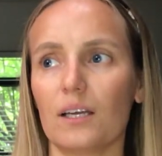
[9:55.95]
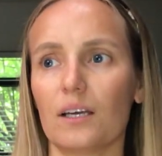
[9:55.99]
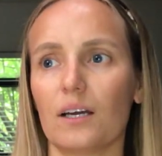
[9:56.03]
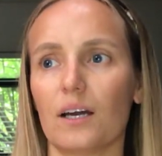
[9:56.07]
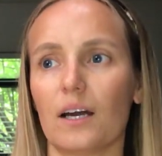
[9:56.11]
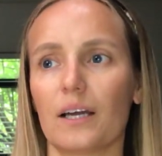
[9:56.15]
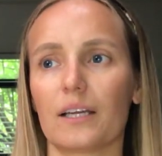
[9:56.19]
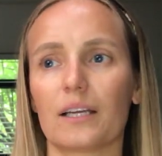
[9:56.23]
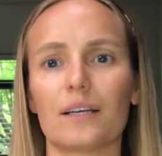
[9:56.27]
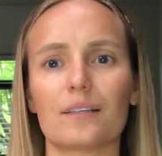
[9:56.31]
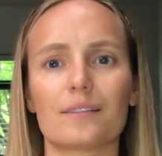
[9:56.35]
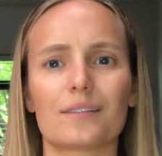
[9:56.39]

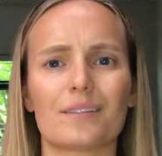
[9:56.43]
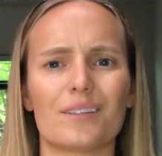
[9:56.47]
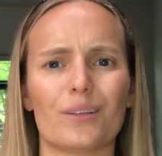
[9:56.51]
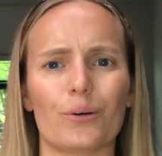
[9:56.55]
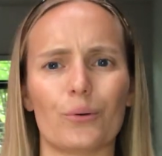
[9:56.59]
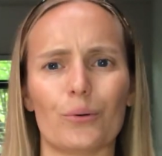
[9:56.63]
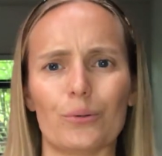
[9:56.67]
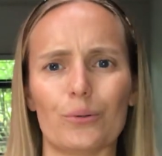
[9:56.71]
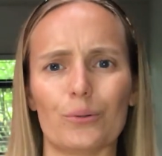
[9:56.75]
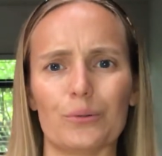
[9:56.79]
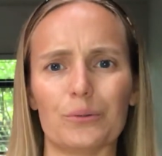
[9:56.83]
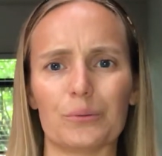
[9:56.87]
I guess the
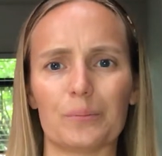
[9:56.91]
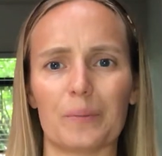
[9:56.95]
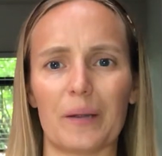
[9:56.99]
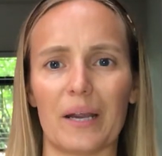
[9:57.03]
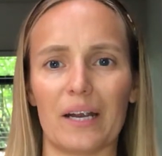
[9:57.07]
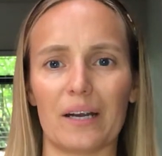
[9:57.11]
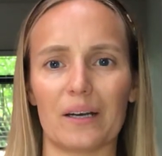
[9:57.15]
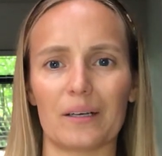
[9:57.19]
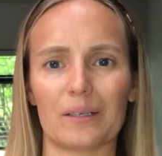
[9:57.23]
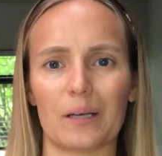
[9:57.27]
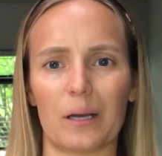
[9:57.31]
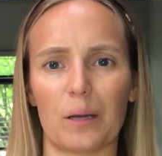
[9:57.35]
old
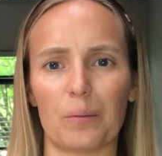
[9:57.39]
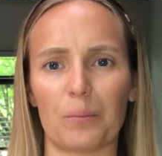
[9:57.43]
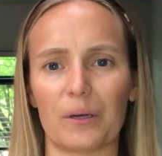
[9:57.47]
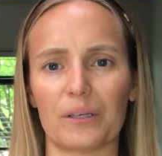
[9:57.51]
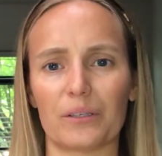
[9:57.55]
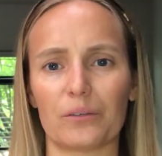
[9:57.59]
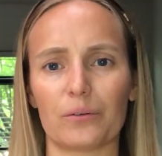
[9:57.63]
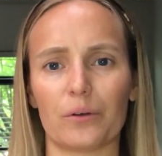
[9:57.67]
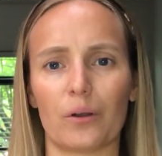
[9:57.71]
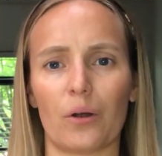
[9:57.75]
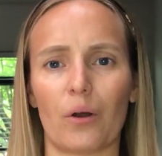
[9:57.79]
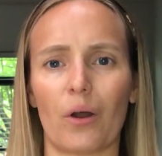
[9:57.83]
paradigm, I
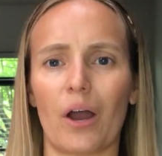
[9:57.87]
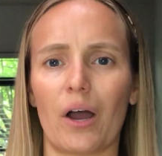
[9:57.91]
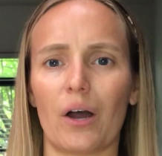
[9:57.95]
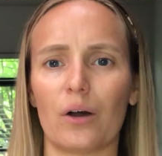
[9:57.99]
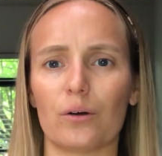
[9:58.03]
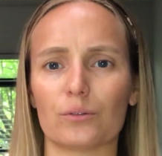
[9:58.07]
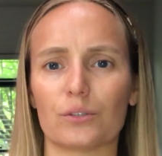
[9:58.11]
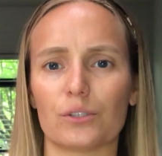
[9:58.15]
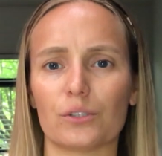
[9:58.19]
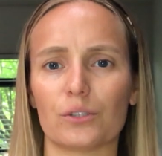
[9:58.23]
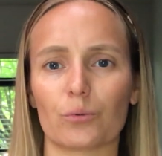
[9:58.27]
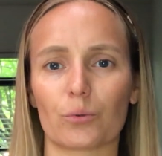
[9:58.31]
don't know
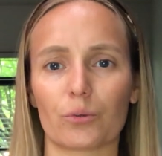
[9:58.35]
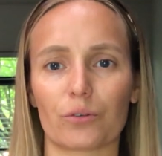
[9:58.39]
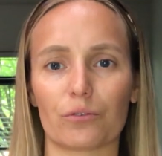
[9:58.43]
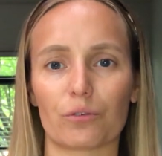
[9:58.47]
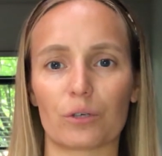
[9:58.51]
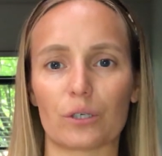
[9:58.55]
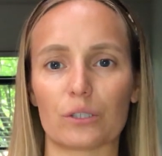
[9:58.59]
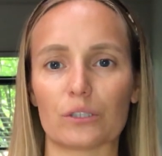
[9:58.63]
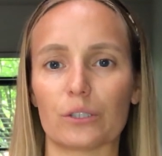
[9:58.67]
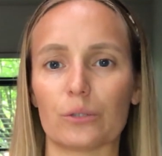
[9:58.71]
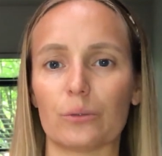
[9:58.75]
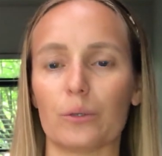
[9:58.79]
how to
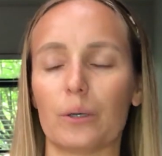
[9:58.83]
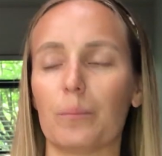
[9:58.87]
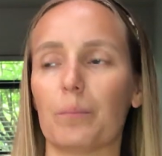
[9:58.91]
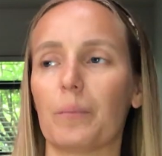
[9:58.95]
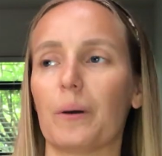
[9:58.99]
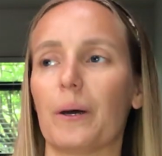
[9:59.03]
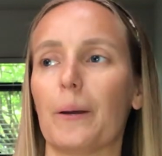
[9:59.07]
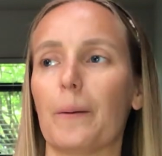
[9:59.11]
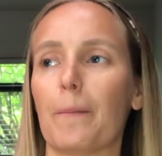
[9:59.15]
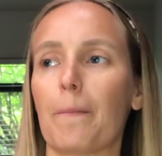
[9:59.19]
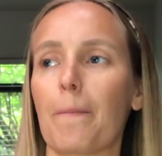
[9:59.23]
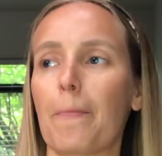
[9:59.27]
refer to it,
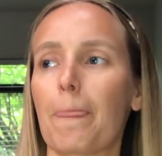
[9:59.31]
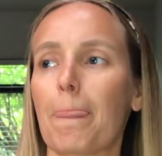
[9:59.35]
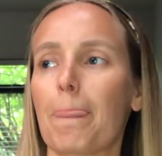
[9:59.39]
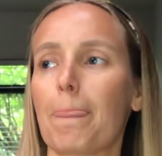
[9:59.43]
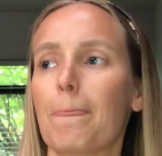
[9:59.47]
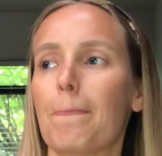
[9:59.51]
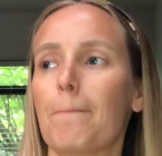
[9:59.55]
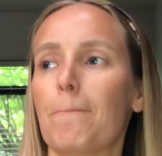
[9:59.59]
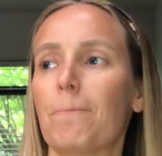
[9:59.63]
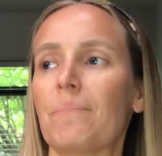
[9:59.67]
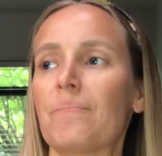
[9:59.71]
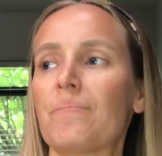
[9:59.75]
but
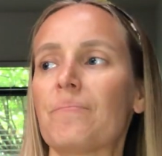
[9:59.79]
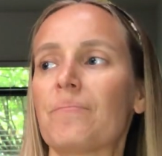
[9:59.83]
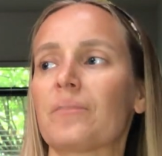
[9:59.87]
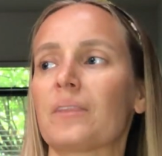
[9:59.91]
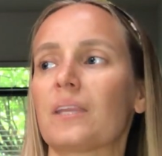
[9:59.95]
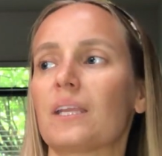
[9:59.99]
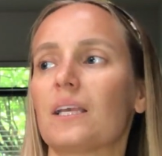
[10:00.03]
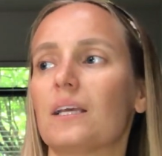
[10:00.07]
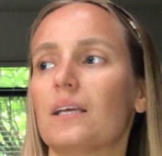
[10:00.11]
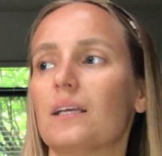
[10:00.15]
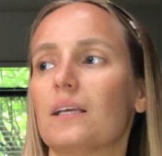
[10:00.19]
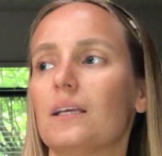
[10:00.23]

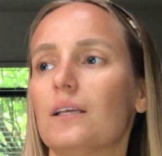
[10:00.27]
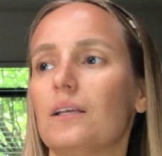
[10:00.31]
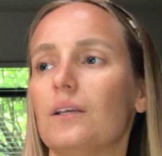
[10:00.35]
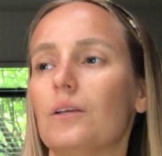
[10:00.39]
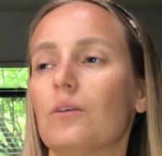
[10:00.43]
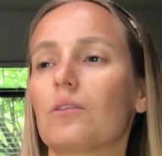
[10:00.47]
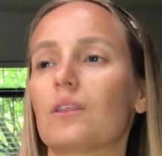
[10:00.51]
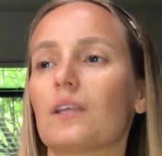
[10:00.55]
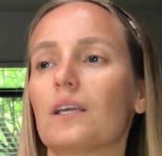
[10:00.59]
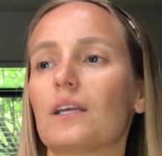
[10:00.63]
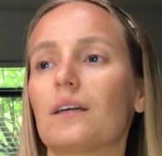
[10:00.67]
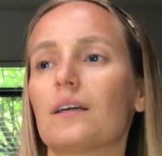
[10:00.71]
you
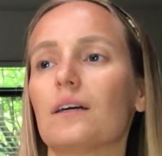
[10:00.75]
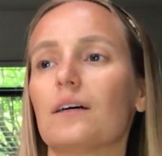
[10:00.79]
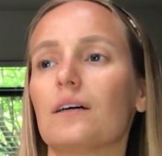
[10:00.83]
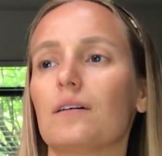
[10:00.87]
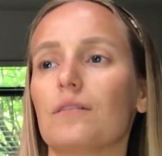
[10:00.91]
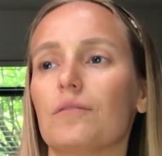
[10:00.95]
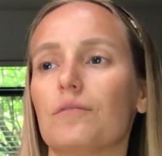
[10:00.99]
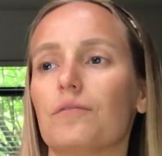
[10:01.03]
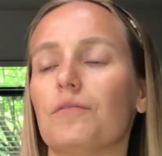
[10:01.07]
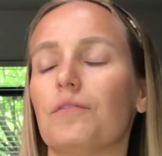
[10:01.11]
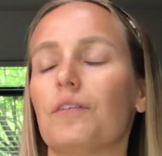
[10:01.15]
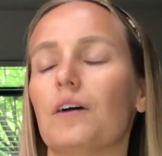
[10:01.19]
think
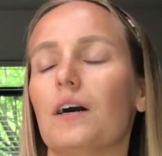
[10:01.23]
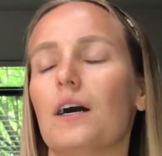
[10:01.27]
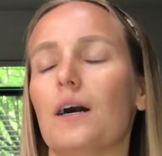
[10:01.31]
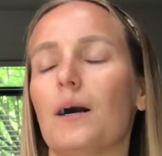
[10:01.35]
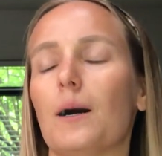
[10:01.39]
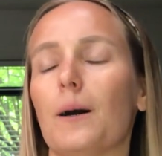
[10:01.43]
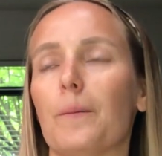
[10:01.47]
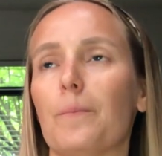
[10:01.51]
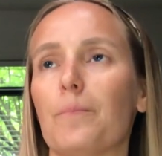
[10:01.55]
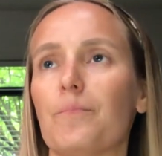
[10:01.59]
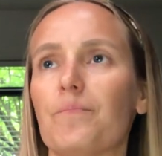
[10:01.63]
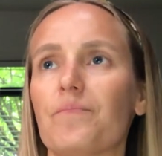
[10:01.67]
of,
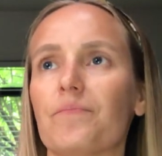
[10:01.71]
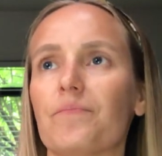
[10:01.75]
how